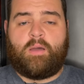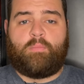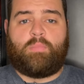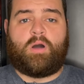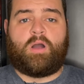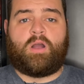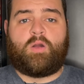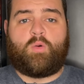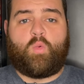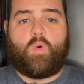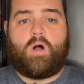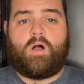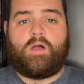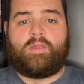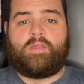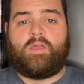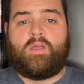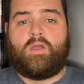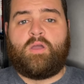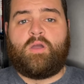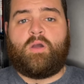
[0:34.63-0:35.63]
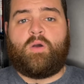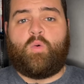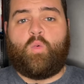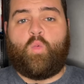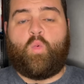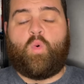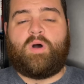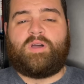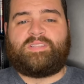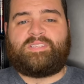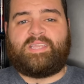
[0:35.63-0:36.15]
Part one,
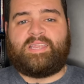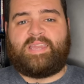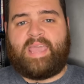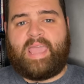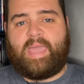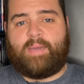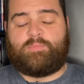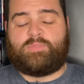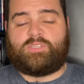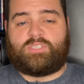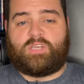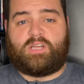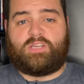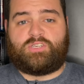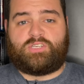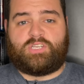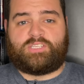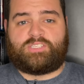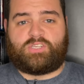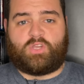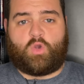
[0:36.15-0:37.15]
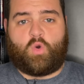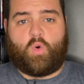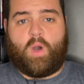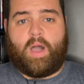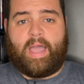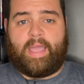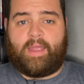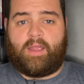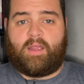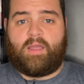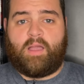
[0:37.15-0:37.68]
what did Amazon just
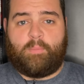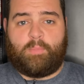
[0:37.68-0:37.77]
acquire?